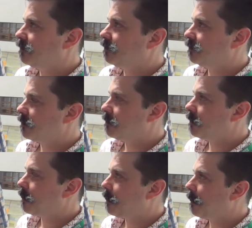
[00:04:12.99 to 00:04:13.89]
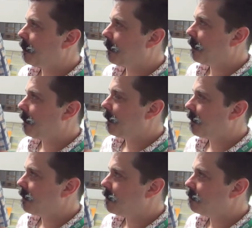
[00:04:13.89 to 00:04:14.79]

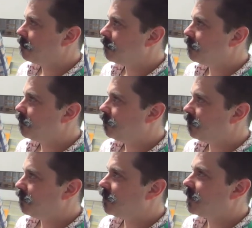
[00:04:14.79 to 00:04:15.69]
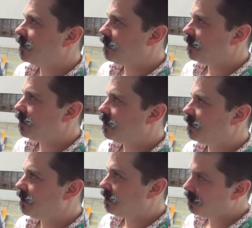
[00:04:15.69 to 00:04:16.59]

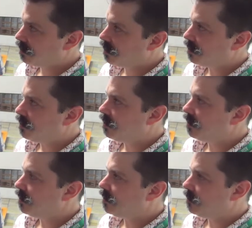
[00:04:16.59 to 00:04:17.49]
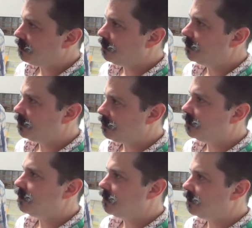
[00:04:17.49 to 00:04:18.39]

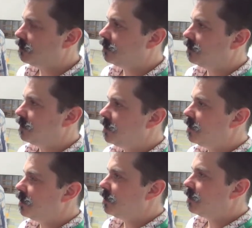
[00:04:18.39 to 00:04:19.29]
The person shown says nothing.